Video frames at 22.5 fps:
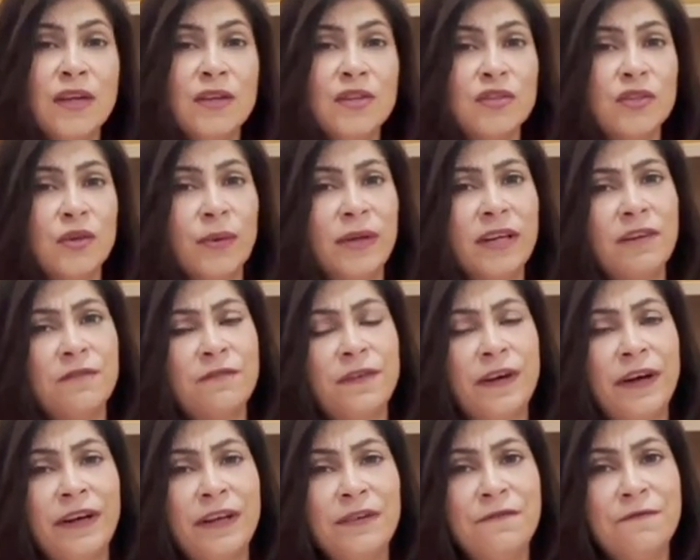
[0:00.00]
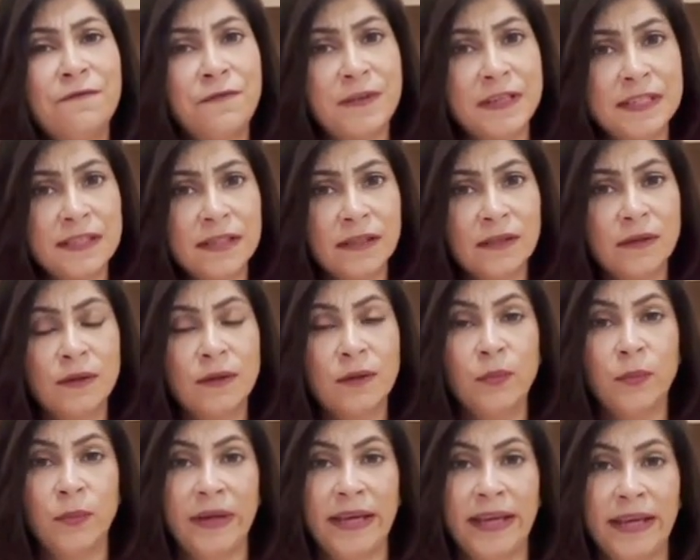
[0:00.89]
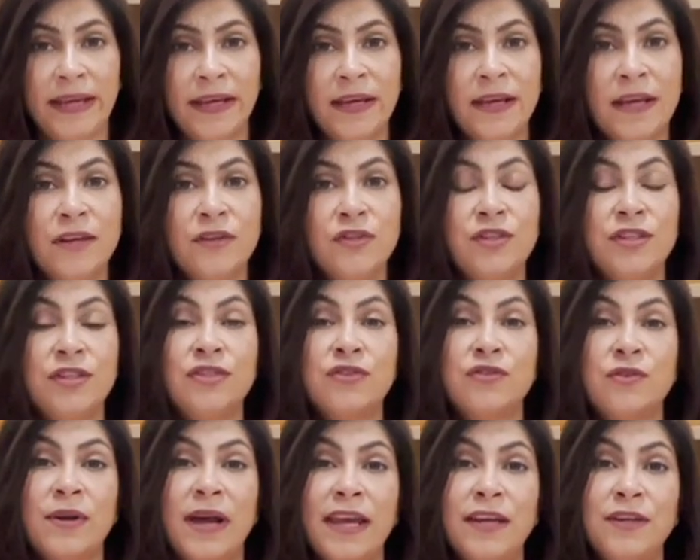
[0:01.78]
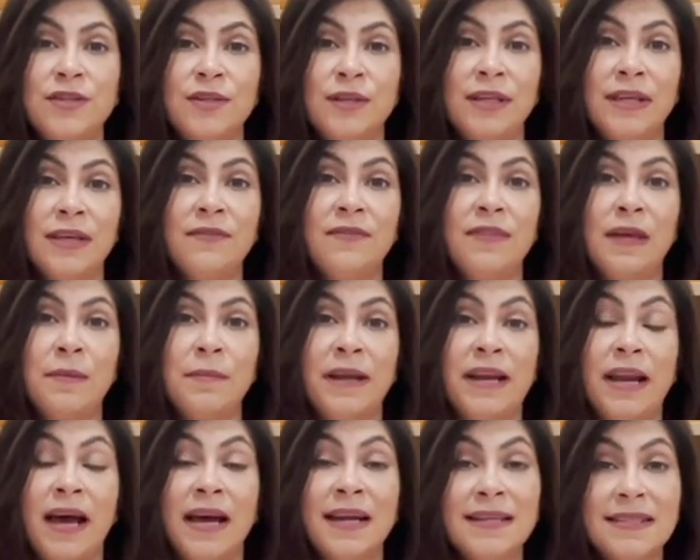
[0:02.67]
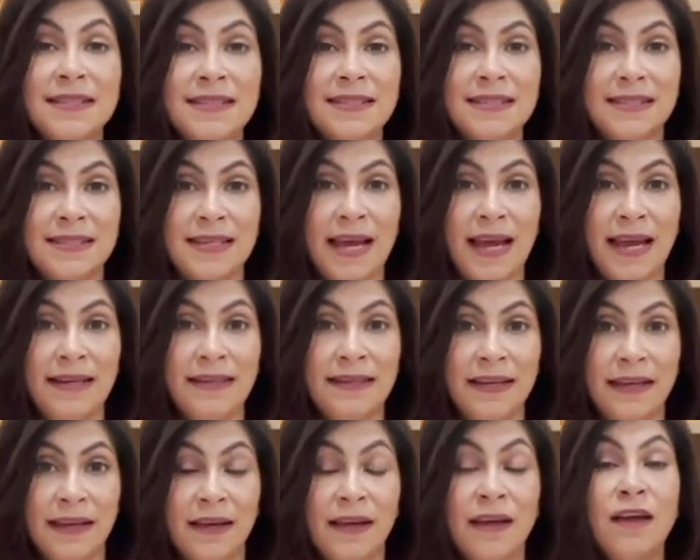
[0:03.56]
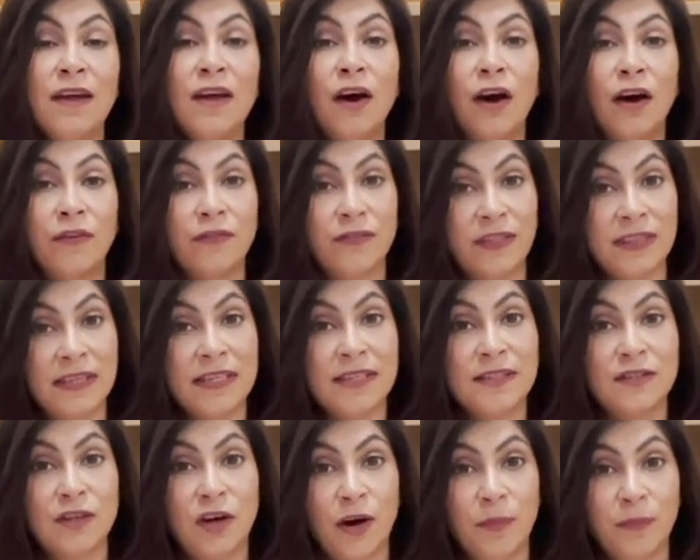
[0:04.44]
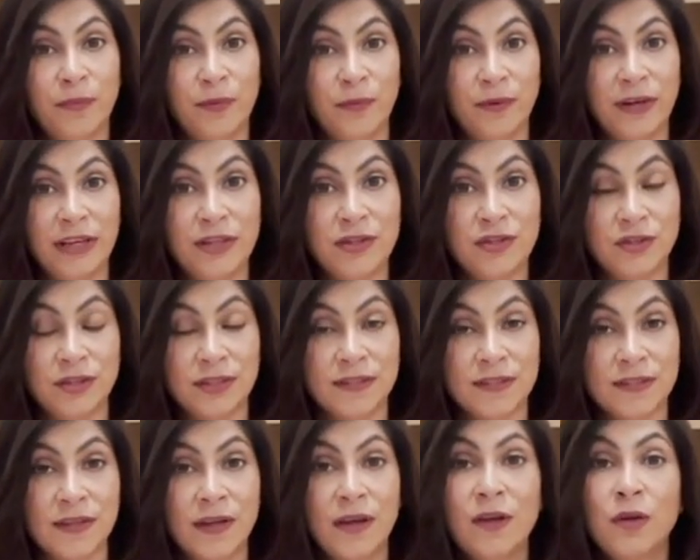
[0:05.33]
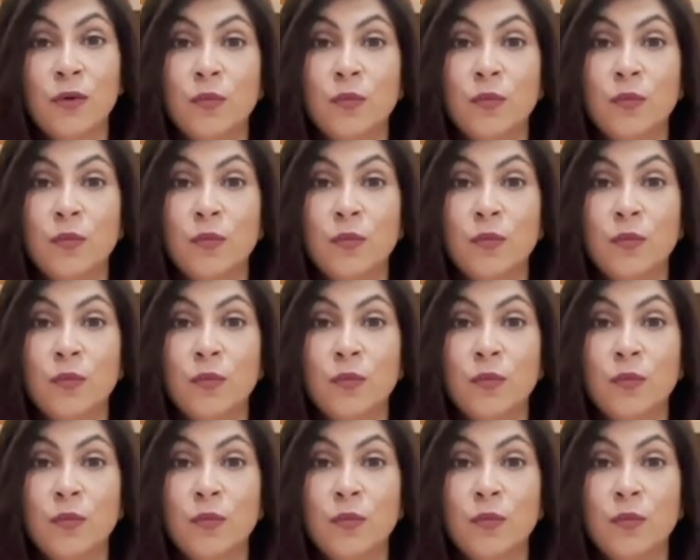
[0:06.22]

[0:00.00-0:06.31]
So, in a very physical way, she's trying to give them an understanding of these operations,